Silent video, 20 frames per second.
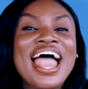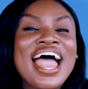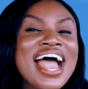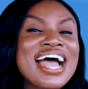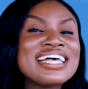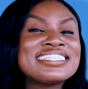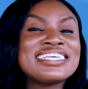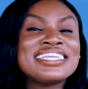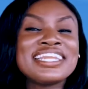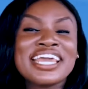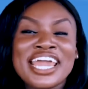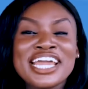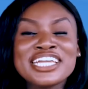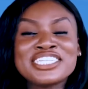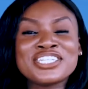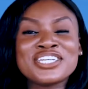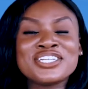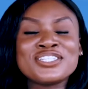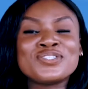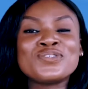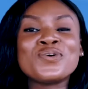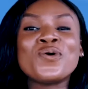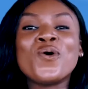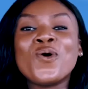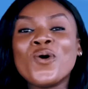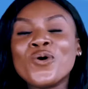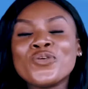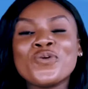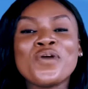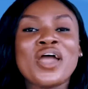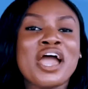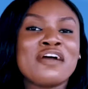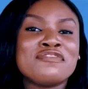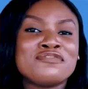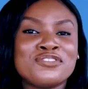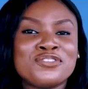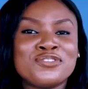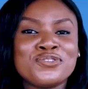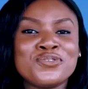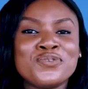As an agent, all you have
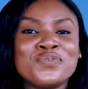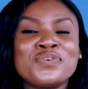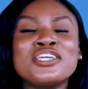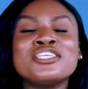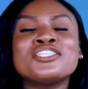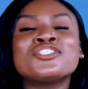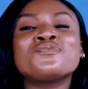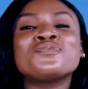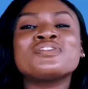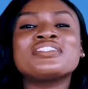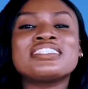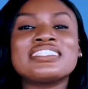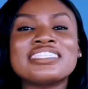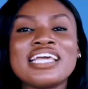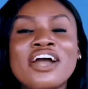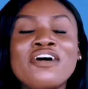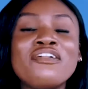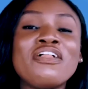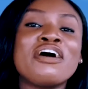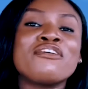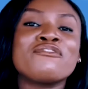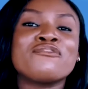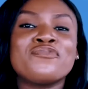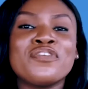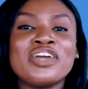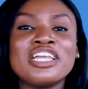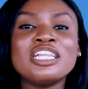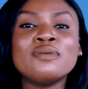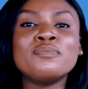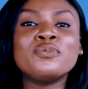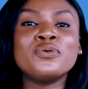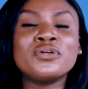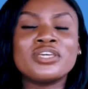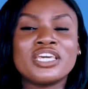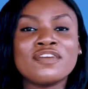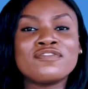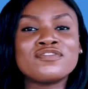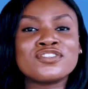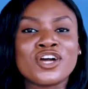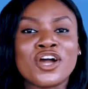to do is resell available
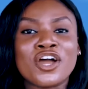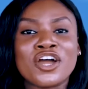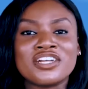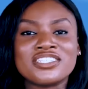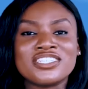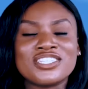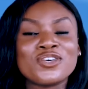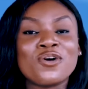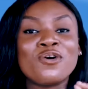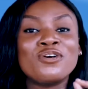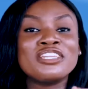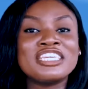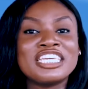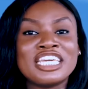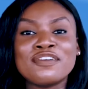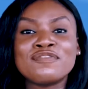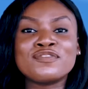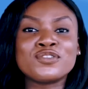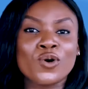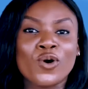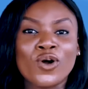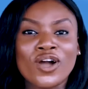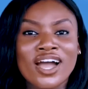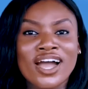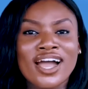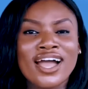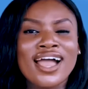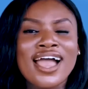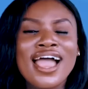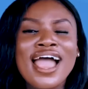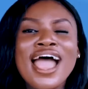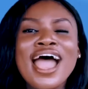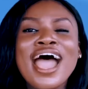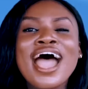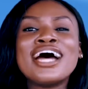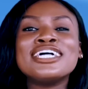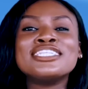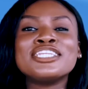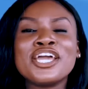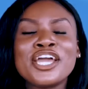gift cards on Gift Oga
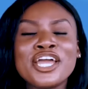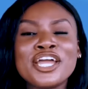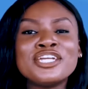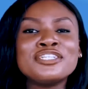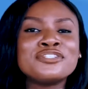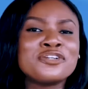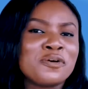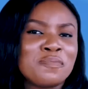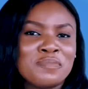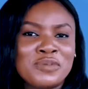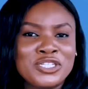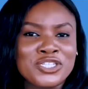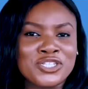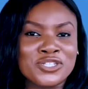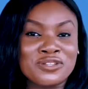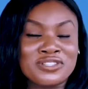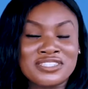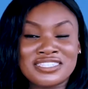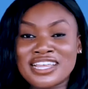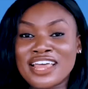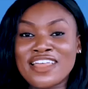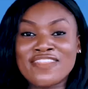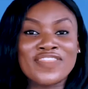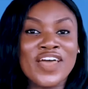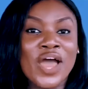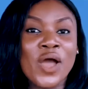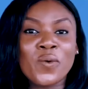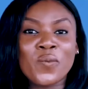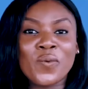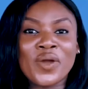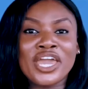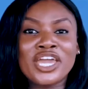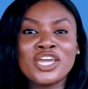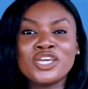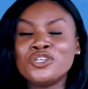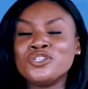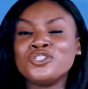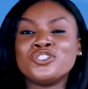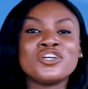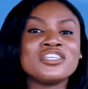and earn commissions. That way,
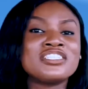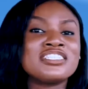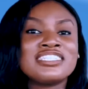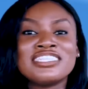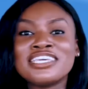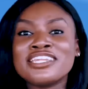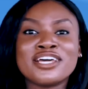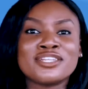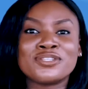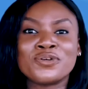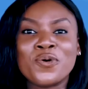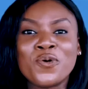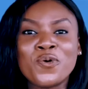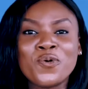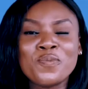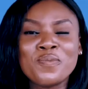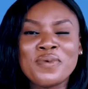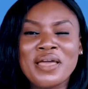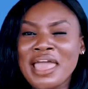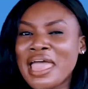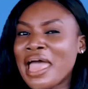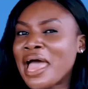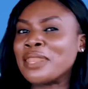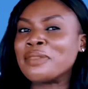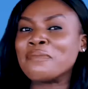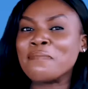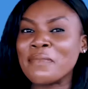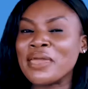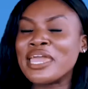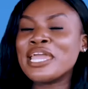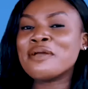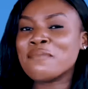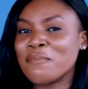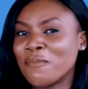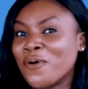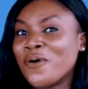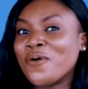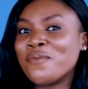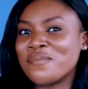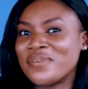you just sit at home and make
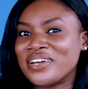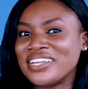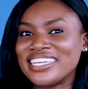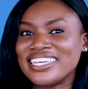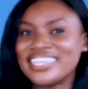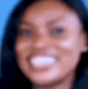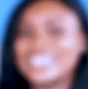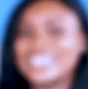more money.